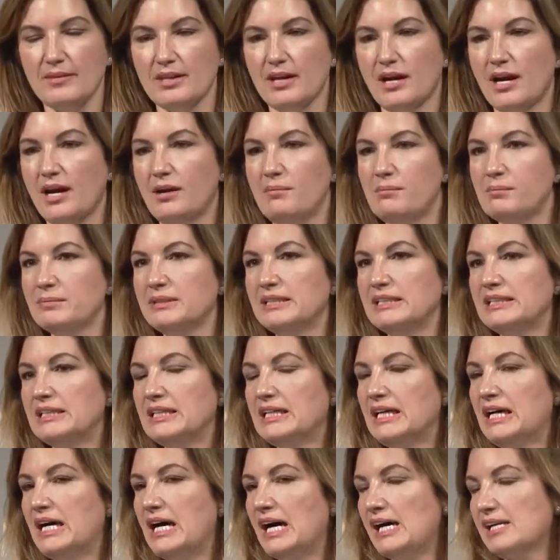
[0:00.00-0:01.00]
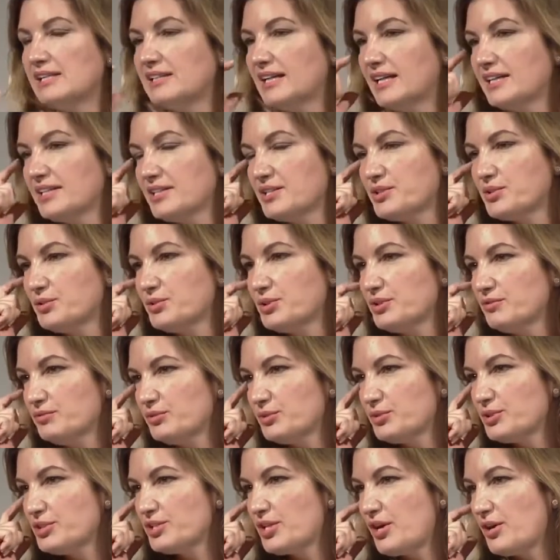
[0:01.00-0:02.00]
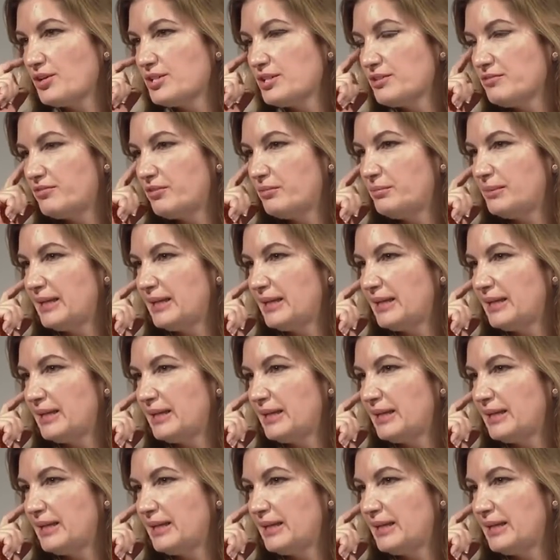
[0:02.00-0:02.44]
And it sort of all started for